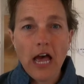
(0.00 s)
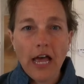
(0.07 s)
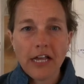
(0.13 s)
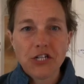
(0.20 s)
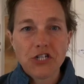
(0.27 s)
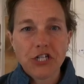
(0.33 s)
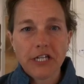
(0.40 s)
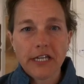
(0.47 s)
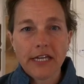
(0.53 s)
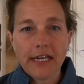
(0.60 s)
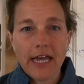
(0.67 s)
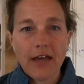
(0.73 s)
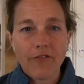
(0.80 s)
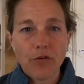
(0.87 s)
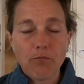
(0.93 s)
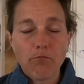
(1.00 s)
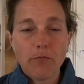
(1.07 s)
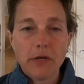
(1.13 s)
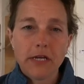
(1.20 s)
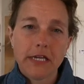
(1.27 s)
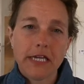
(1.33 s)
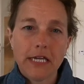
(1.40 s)
hygiene can have a
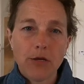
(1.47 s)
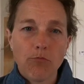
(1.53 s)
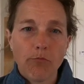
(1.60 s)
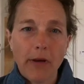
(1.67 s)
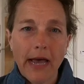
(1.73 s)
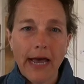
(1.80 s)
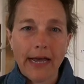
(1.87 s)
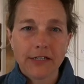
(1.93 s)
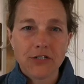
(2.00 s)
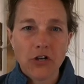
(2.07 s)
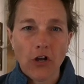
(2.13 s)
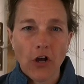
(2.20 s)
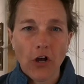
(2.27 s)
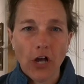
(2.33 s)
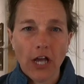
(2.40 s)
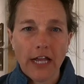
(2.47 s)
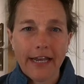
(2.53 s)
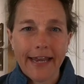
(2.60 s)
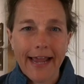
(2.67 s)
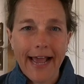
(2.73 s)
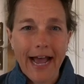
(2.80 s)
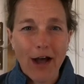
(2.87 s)
big impact
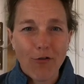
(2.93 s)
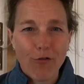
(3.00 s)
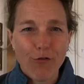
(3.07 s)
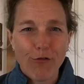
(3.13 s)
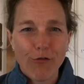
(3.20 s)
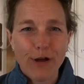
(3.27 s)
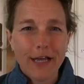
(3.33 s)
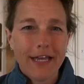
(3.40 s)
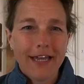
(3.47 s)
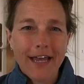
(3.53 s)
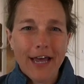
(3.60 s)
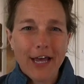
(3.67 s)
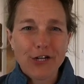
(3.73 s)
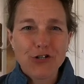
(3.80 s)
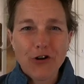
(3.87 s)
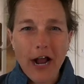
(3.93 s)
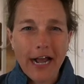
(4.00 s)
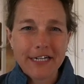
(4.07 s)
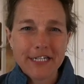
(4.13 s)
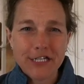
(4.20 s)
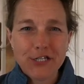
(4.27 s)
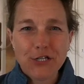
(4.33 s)
on how
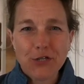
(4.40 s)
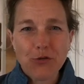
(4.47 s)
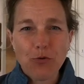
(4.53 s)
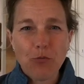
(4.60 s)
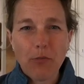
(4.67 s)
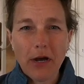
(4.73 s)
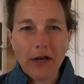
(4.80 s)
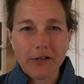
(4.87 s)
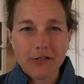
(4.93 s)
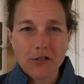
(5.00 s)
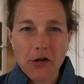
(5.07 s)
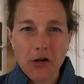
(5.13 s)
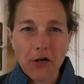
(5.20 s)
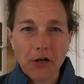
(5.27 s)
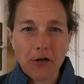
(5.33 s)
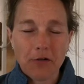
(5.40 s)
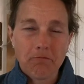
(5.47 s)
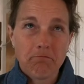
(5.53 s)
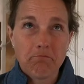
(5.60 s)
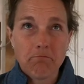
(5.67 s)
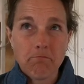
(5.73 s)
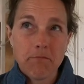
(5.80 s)
attracted to you bugs
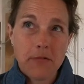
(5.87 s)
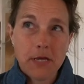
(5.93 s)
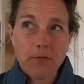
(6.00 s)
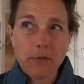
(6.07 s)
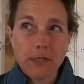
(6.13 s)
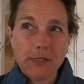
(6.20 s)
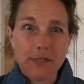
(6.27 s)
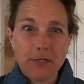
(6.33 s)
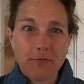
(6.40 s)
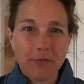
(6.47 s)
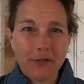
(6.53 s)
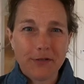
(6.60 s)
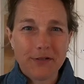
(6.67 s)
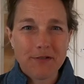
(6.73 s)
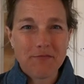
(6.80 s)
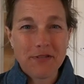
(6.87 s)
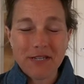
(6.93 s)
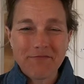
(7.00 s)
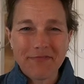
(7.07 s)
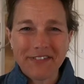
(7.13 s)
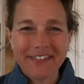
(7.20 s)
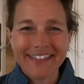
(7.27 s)
are, maybe similar to
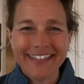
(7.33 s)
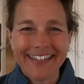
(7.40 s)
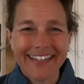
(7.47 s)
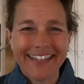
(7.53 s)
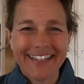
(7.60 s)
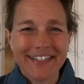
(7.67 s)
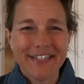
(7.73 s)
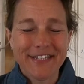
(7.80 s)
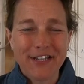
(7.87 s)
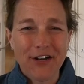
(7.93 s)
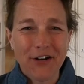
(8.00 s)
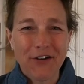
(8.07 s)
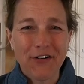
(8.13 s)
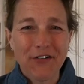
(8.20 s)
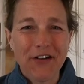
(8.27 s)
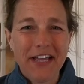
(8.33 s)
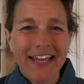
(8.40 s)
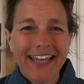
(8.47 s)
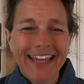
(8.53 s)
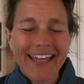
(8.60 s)
people. So